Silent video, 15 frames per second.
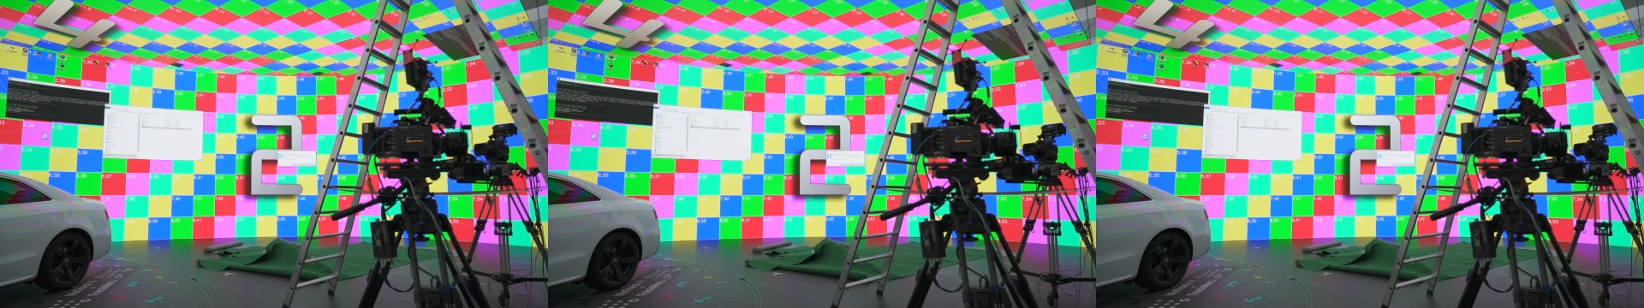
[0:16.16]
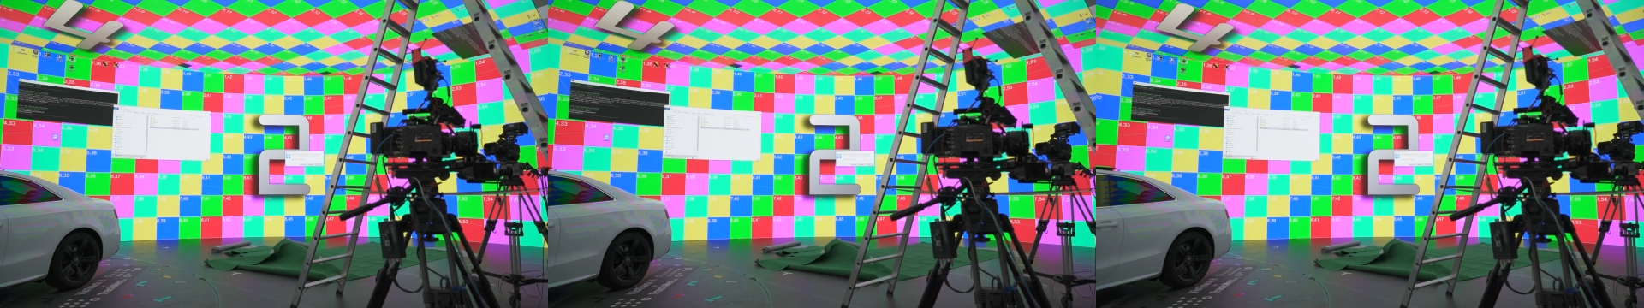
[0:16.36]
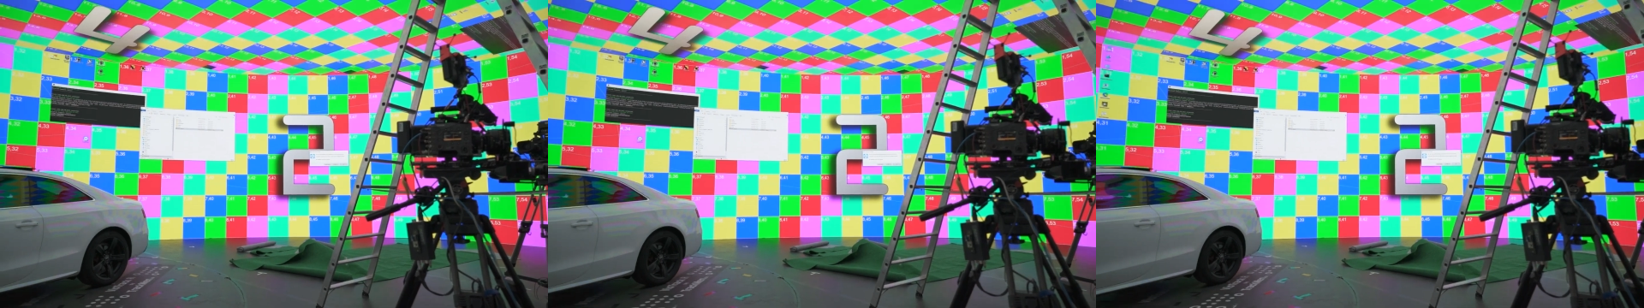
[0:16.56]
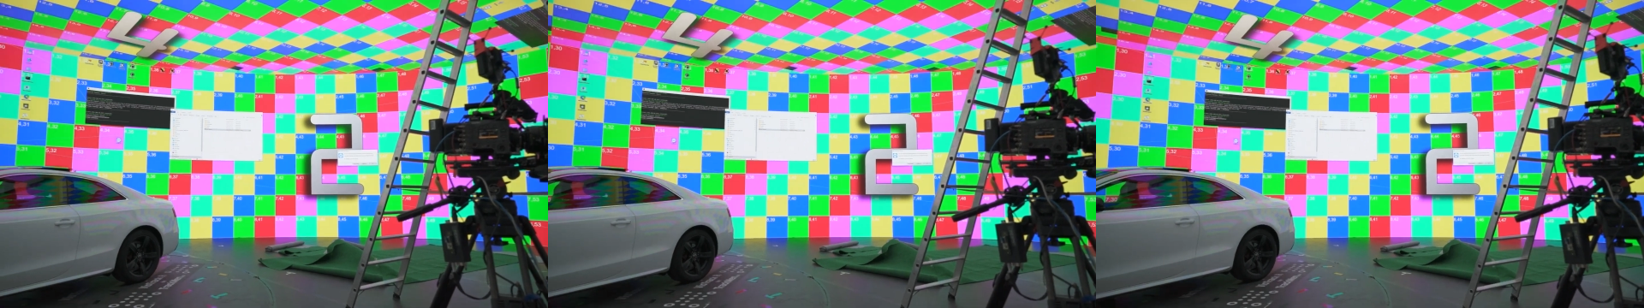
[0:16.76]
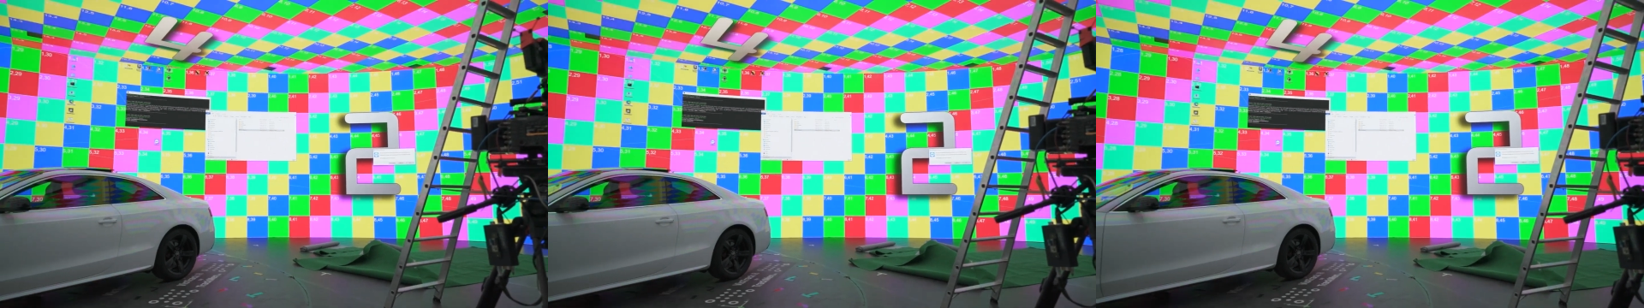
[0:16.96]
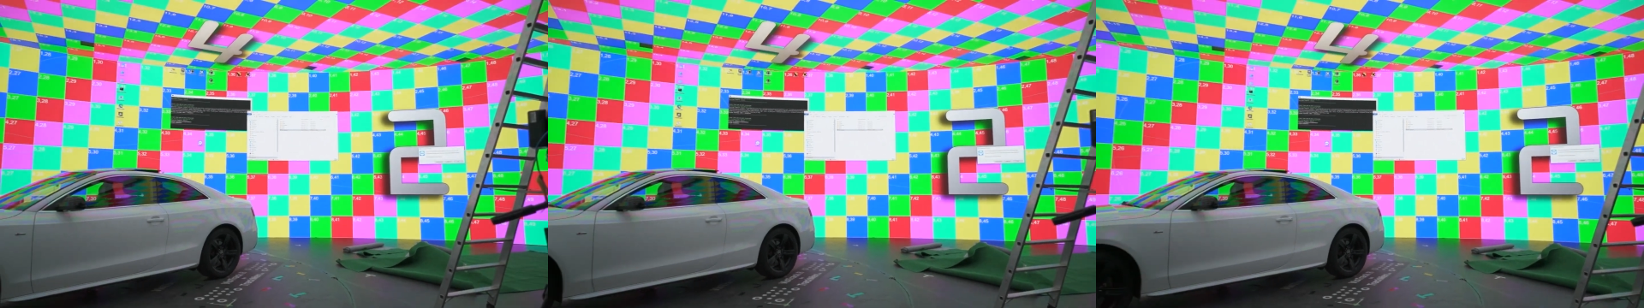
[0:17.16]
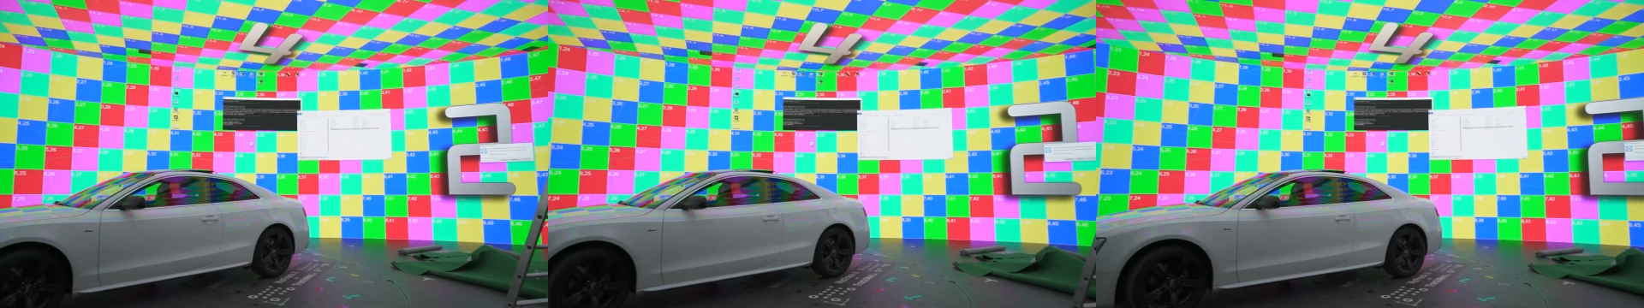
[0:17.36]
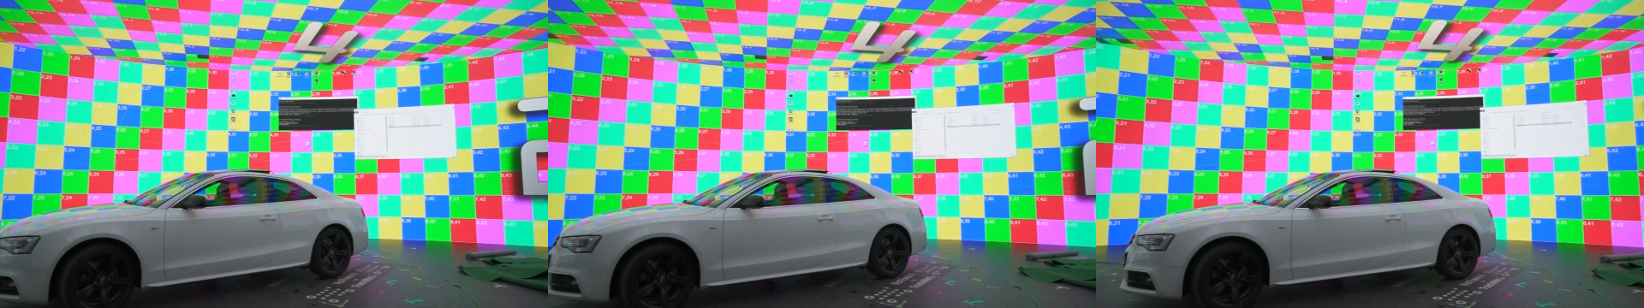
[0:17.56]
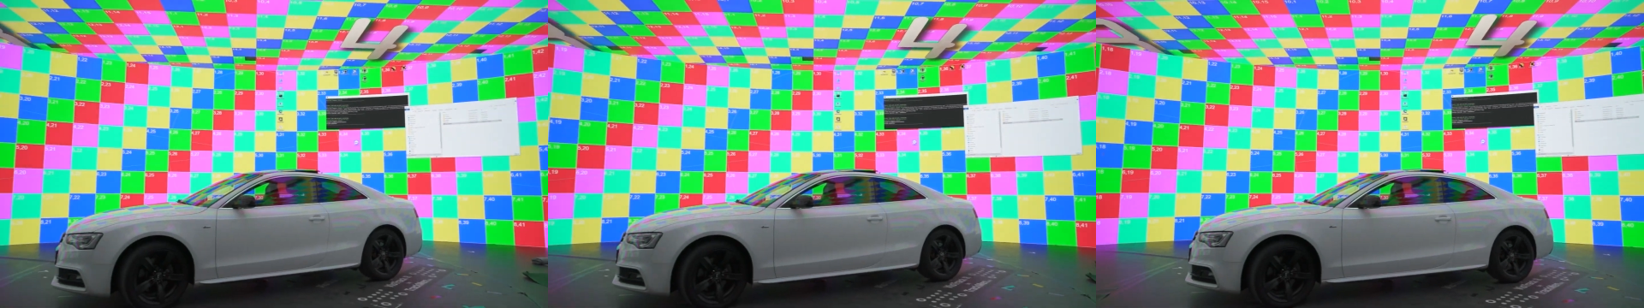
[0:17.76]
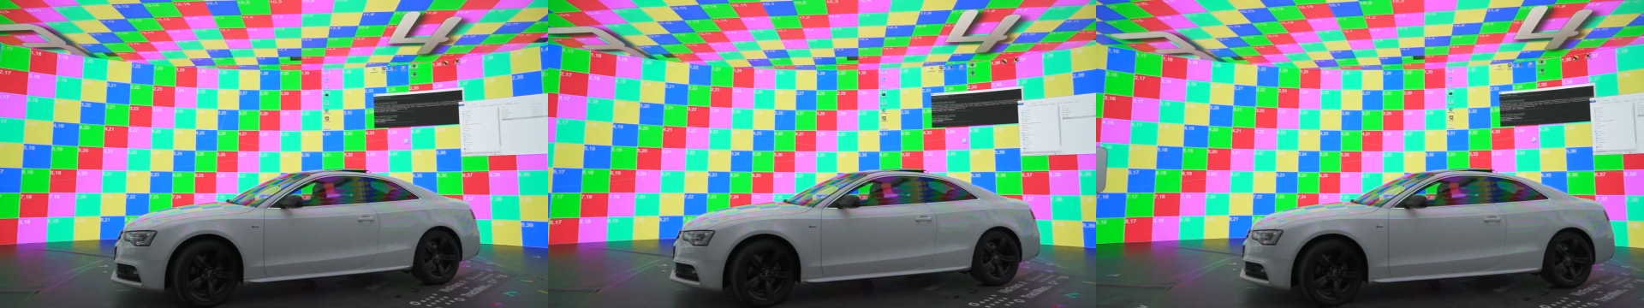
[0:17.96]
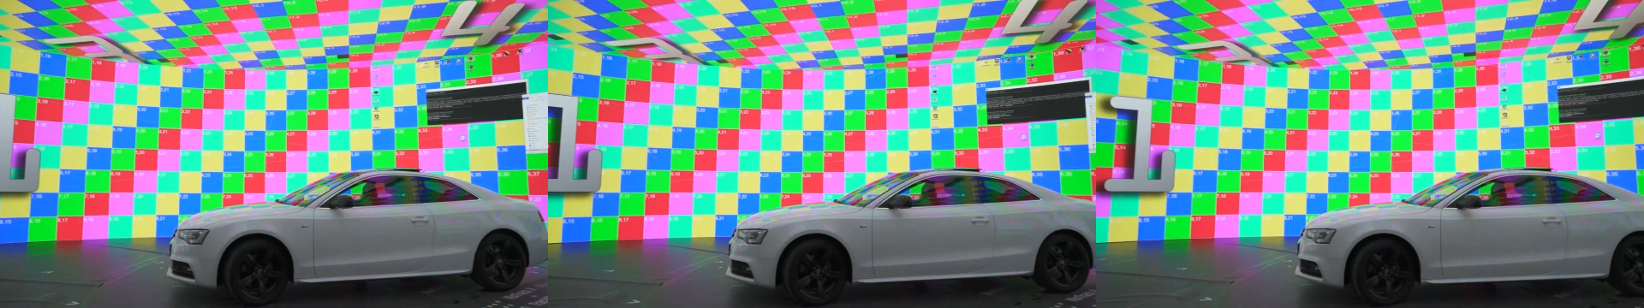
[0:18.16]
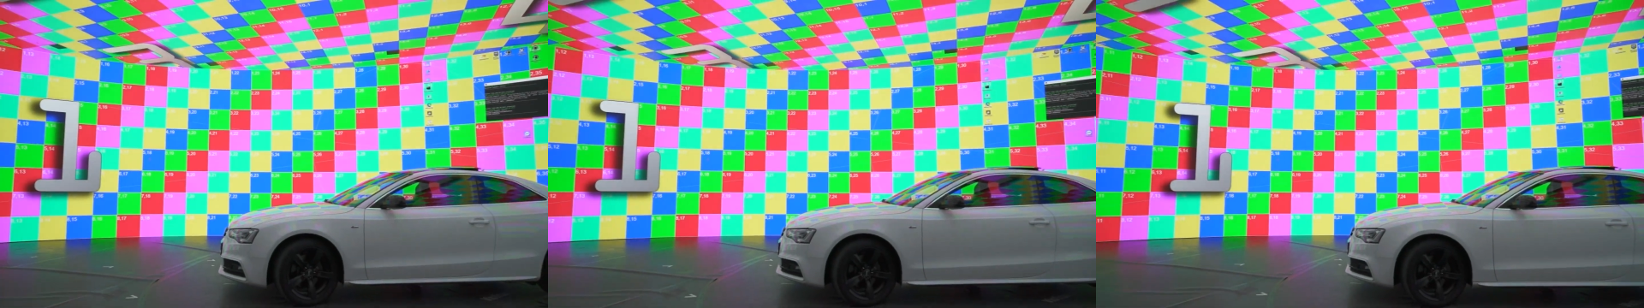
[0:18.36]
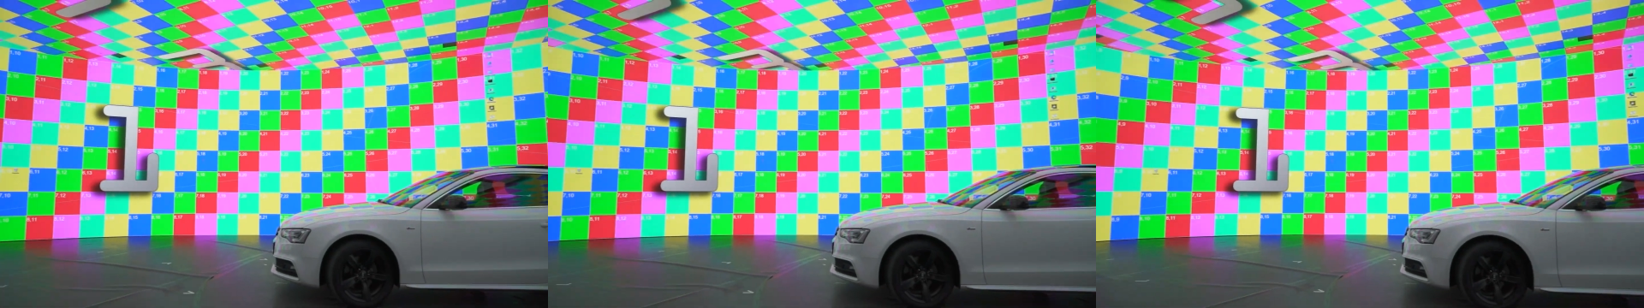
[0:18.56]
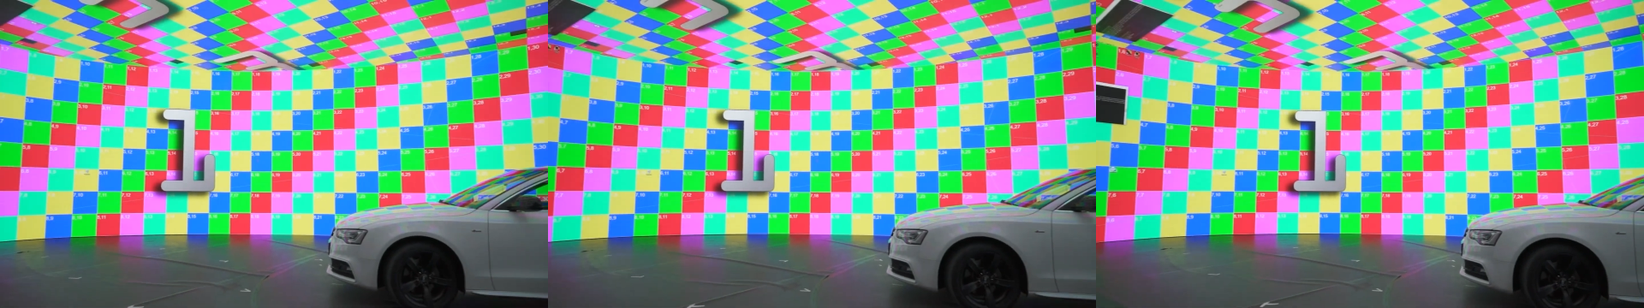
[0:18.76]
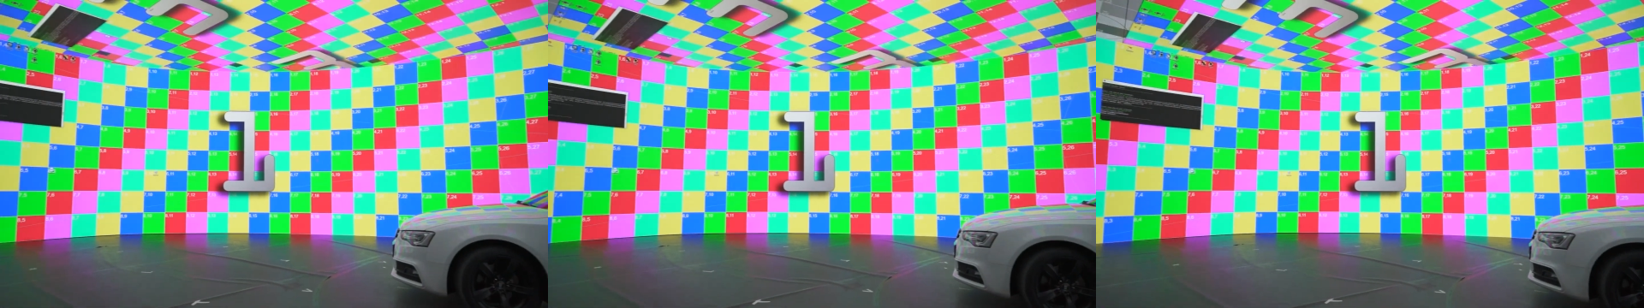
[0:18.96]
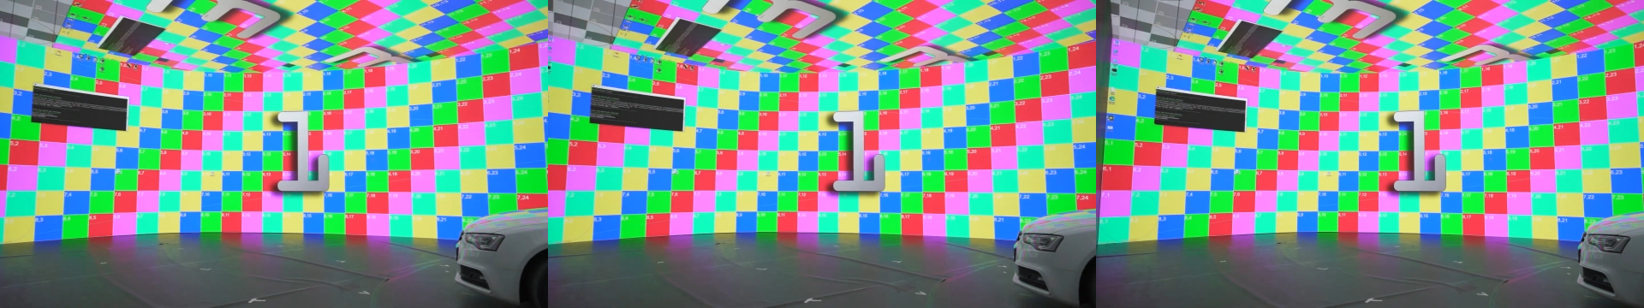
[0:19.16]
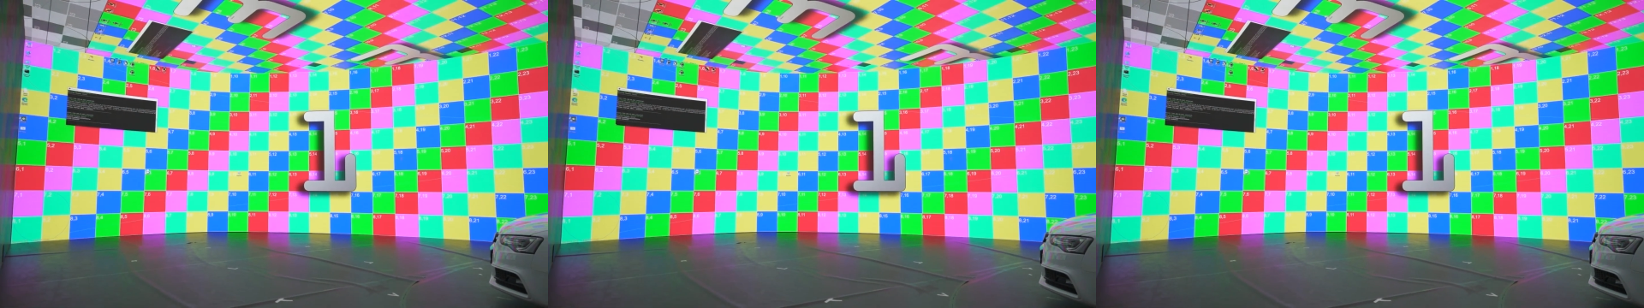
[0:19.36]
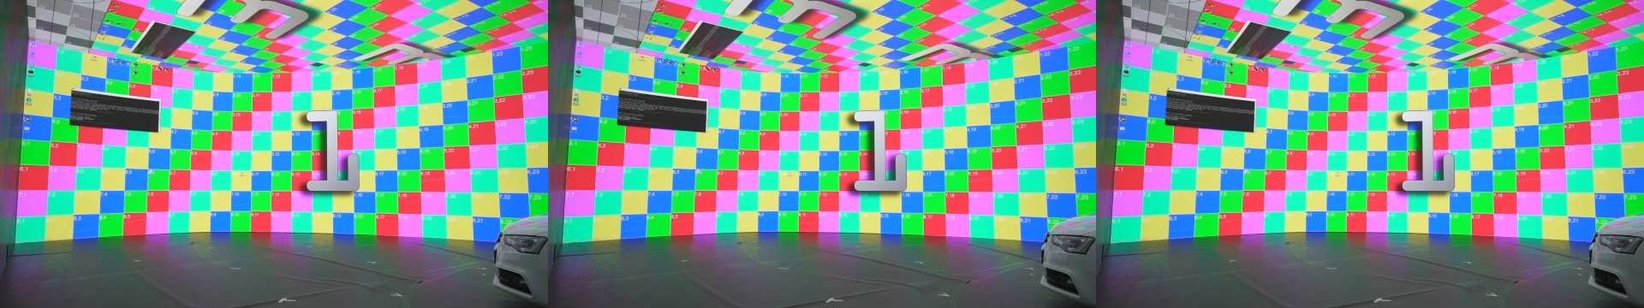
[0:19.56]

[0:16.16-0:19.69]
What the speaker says: (no speaker visible)